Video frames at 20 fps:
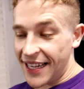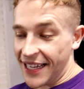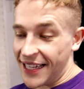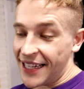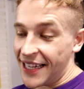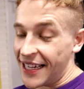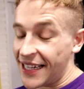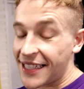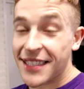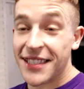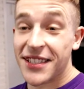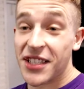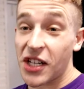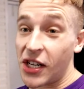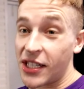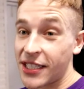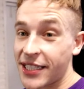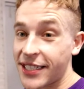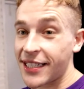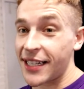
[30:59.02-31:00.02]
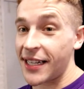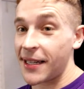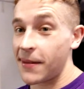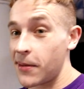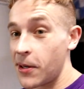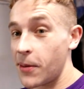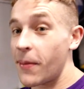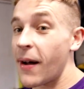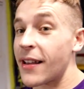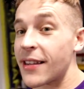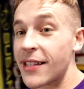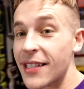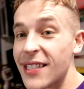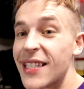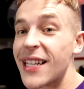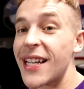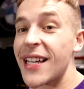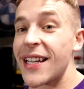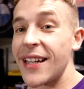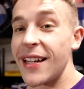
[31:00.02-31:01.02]
It's sauced up. You're about to
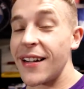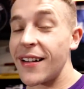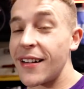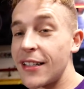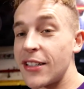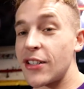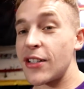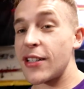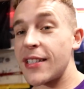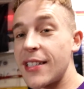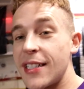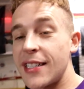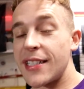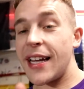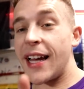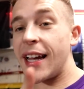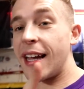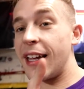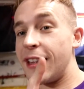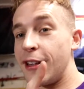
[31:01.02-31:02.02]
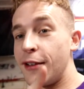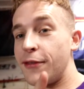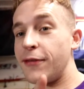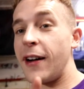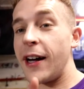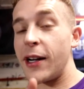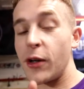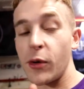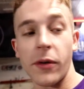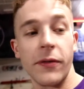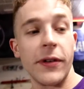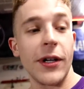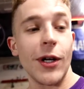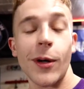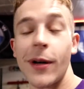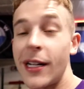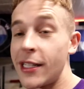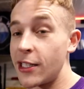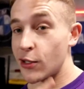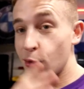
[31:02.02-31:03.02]
see it here in just a second, the final
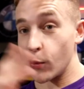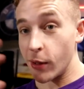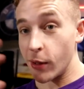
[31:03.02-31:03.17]
reveal. I just